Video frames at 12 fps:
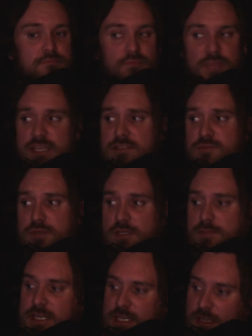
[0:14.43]
It's really
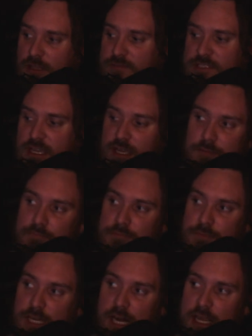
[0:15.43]
been a hell of a time.
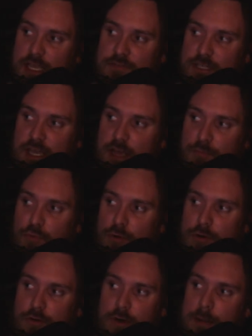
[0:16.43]
And I even got
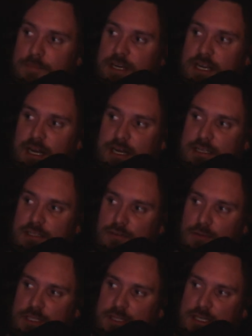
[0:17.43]
more crap that I got to deal
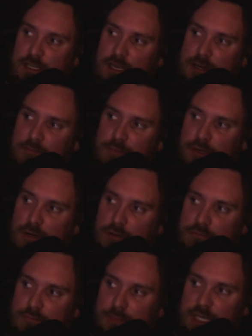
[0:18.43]
with that got put
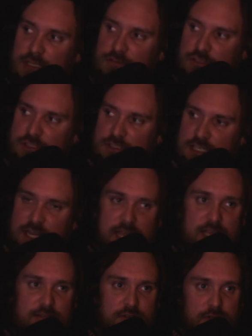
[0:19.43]
on me just
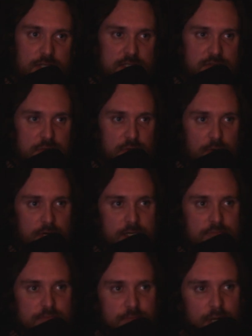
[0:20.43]
today during this
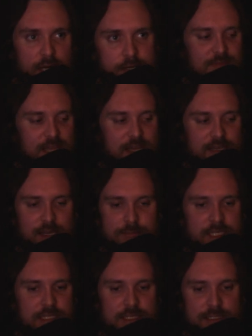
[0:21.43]
recording. But,
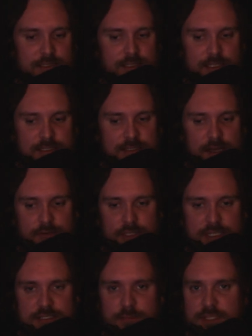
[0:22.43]
it's not
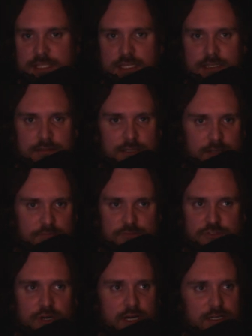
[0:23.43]
really something that I'm
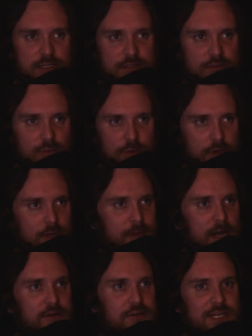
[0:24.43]
trying to worry
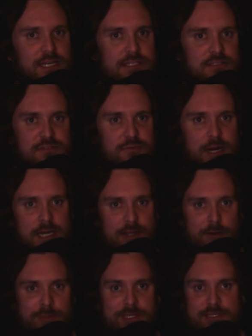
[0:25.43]
about or get into right
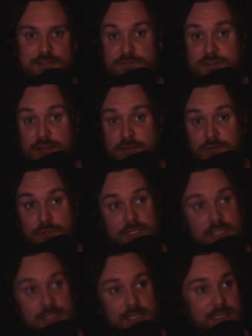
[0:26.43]
now, because there's nothing
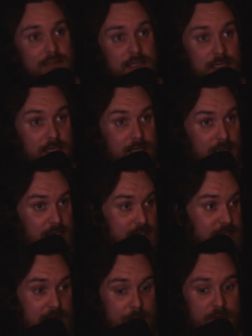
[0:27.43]
really that
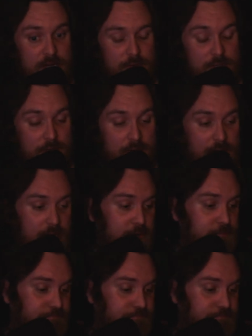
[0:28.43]
is happening with it right now.